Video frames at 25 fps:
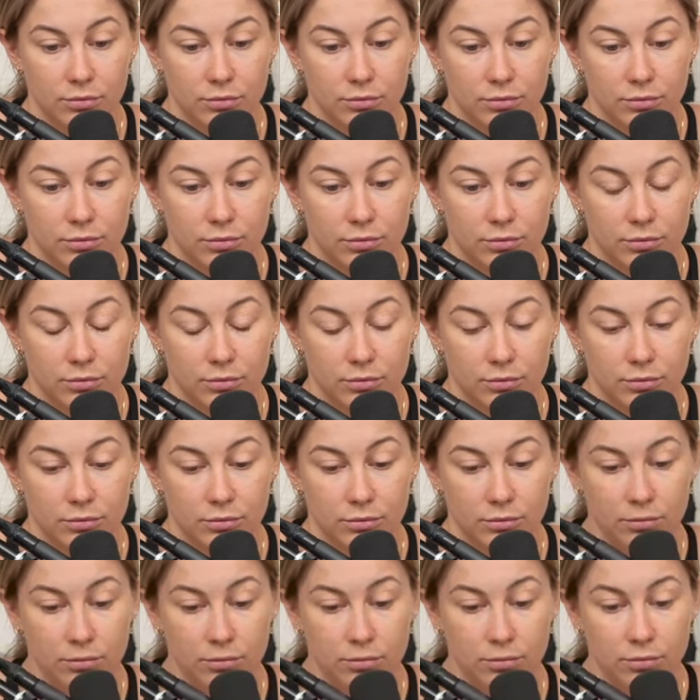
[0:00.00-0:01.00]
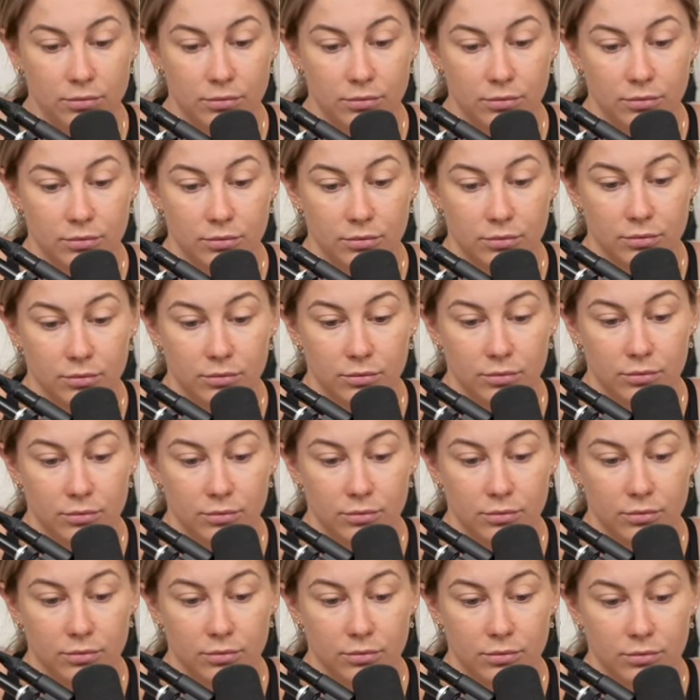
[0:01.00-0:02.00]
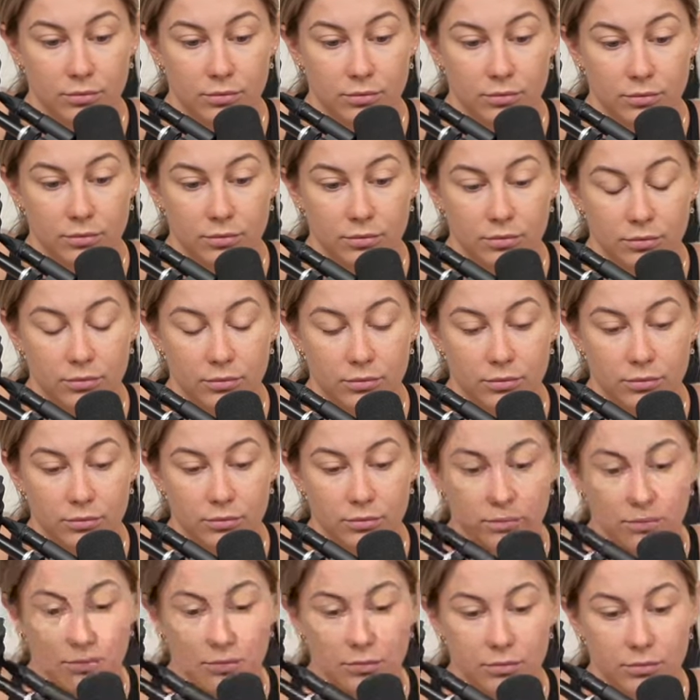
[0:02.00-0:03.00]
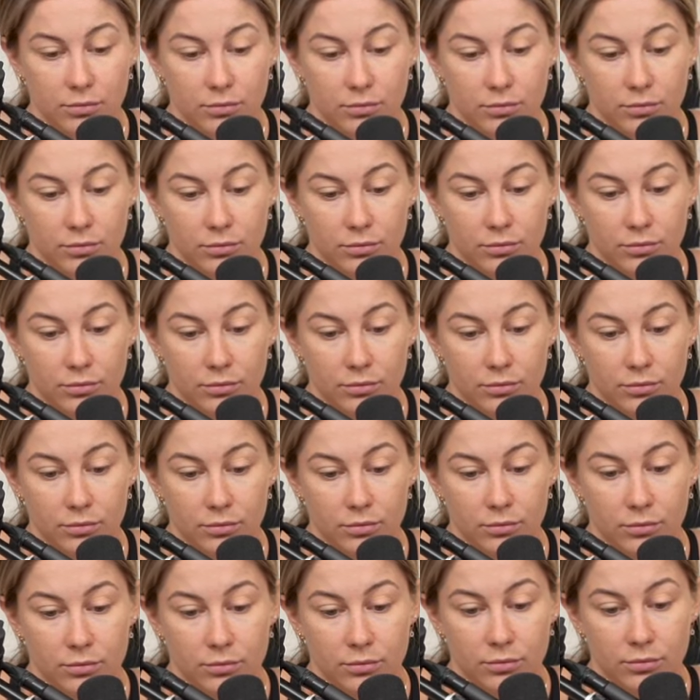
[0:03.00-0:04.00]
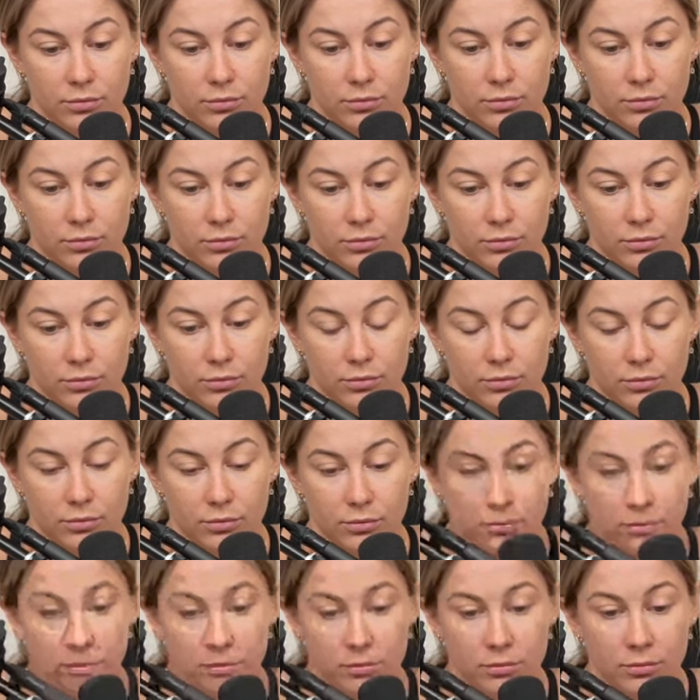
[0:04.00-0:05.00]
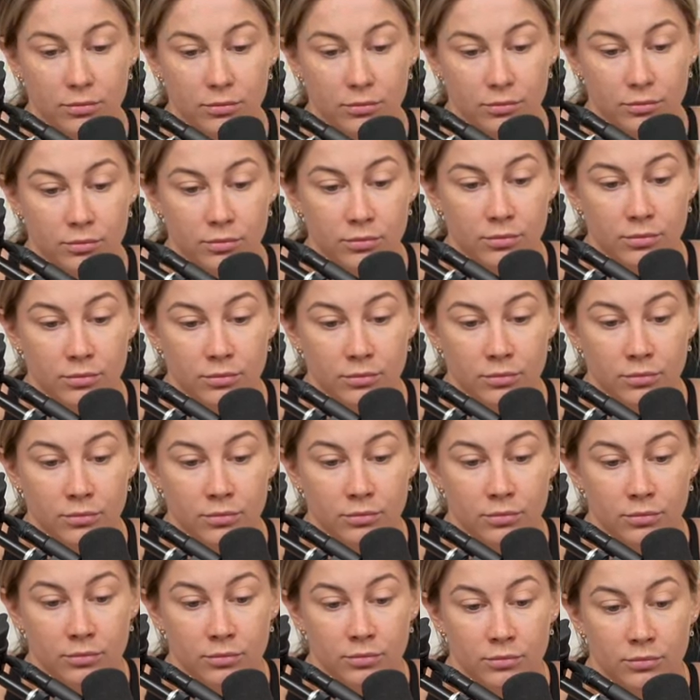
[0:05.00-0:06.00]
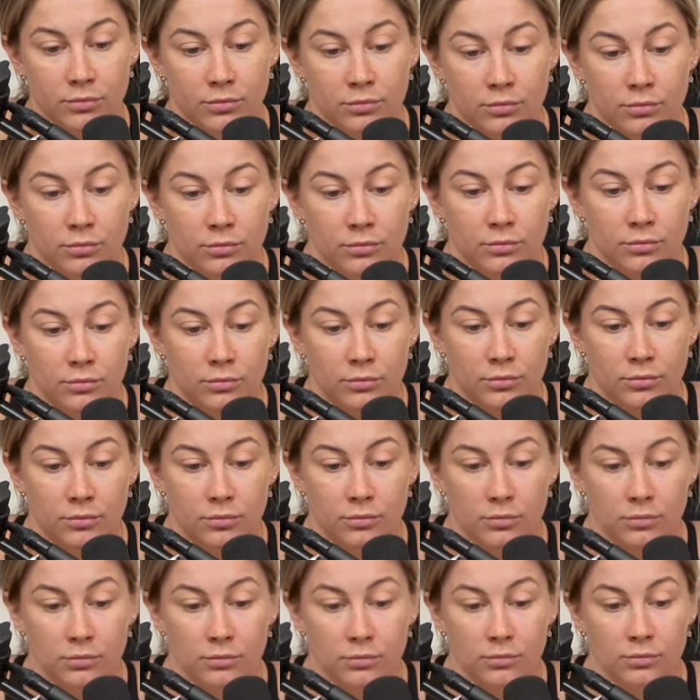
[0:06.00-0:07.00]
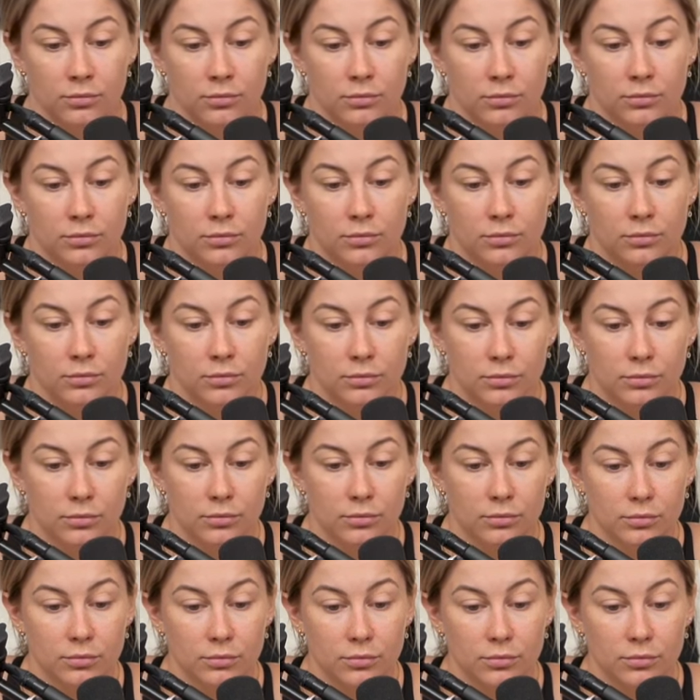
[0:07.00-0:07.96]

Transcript: The person shown says nothing.